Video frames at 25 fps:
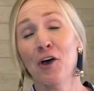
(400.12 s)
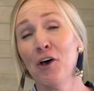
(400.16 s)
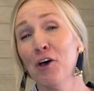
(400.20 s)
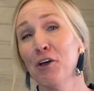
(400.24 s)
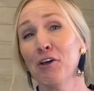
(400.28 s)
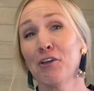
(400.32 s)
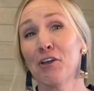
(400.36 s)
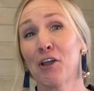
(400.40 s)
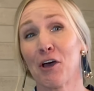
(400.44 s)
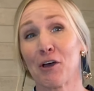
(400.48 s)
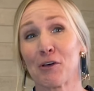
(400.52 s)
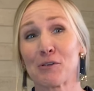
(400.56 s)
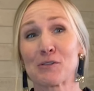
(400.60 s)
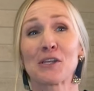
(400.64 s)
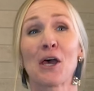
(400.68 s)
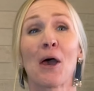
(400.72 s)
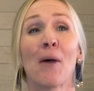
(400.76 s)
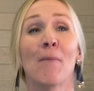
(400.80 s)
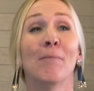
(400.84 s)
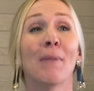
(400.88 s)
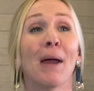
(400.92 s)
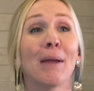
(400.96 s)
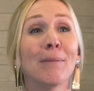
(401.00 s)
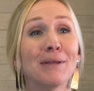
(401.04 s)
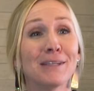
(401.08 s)
Who knows?
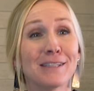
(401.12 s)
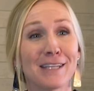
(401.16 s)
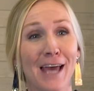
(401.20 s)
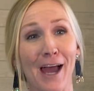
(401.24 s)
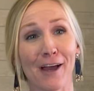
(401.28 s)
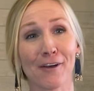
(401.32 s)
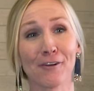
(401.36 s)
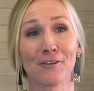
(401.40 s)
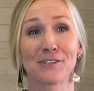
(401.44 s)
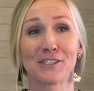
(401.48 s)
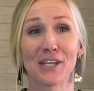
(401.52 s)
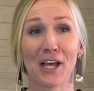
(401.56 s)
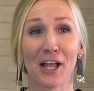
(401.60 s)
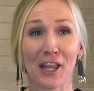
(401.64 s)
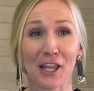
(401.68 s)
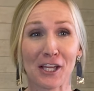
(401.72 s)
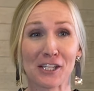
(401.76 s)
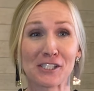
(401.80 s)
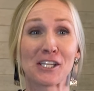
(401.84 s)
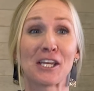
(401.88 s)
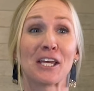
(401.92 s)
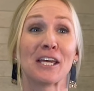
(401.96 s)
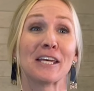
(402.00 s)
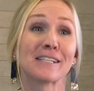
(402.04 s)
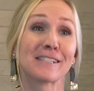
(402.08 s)
Maybe Dak will tell us
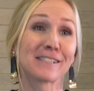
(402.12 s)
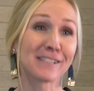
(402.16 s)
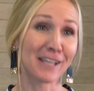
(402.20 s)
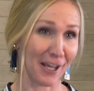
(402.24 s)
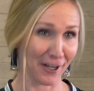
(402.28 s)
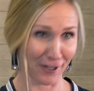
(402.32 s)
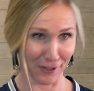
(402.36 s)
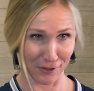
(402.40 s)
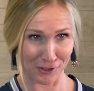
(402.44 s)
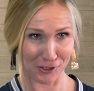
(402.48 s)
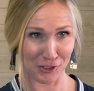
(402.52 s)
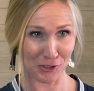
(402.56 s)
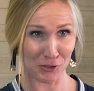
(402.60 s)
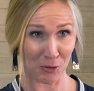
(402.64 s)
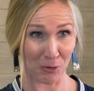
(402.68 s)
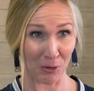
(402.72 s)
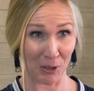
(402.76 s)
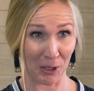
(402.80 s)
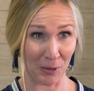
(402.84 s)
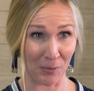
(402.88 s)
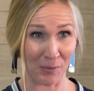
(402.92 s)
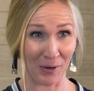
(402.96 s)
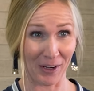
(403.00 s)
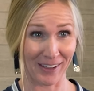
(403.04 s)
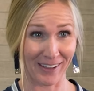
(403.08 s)
his side of the story
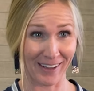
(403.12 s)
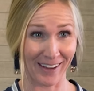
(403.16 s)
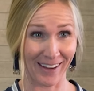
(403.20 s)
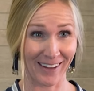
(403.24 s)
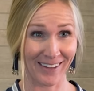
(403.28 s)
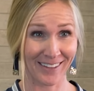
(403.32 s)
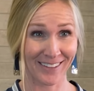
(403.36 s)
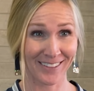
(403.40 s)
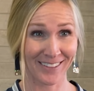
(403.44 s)
one day.